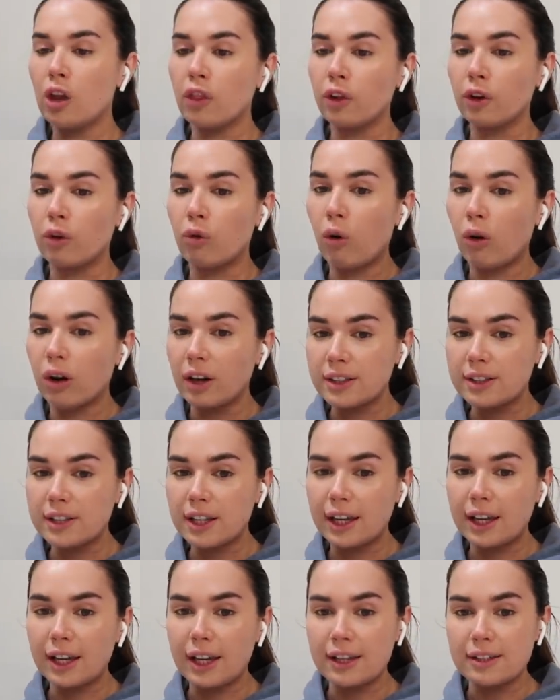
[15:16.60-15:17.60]
The
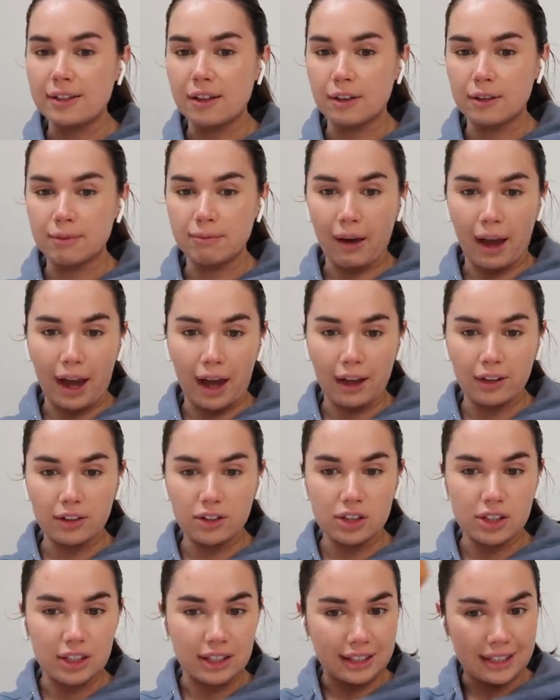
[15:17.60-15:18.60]
quality is
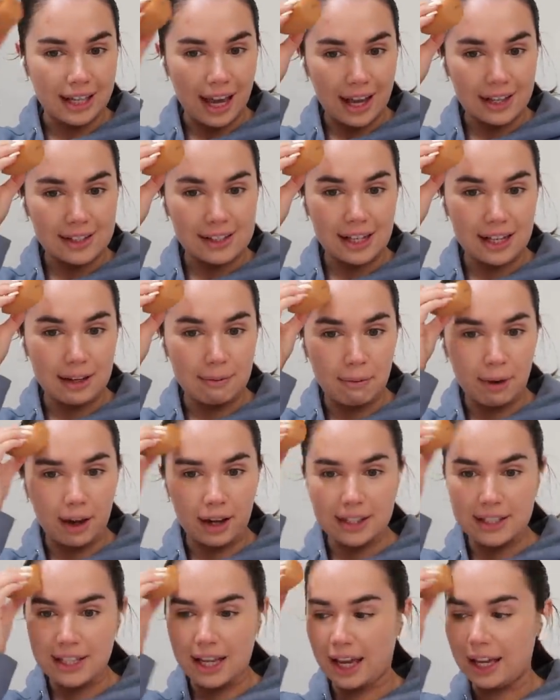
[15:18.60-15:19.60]
unmatched. Yes, it
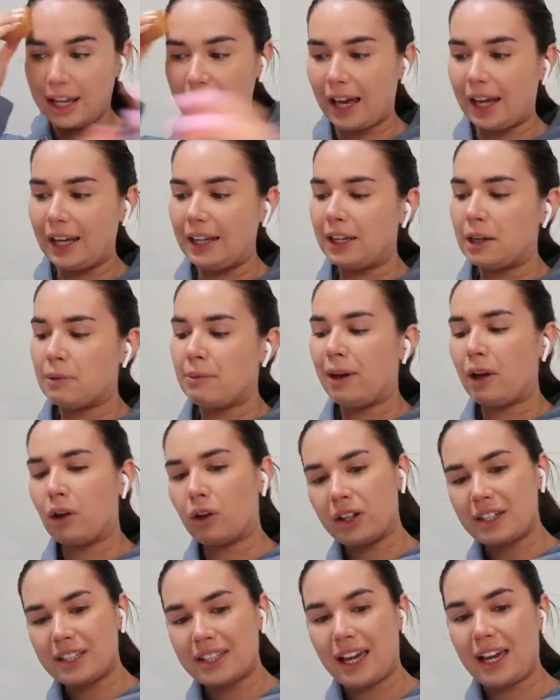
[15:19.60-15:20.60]
might take a little bit
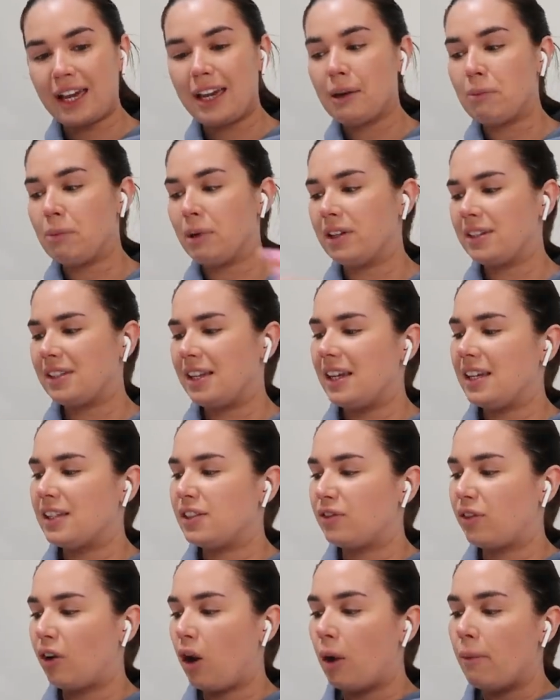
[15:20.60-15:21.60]
longer to get here because it is
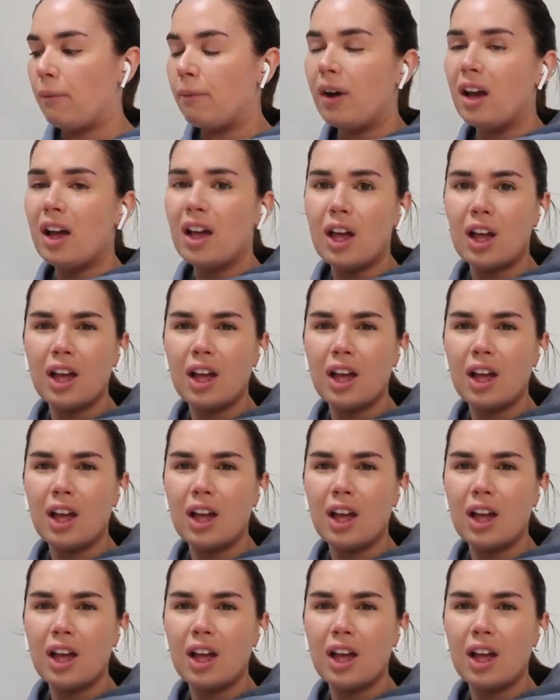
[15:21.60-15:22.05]
from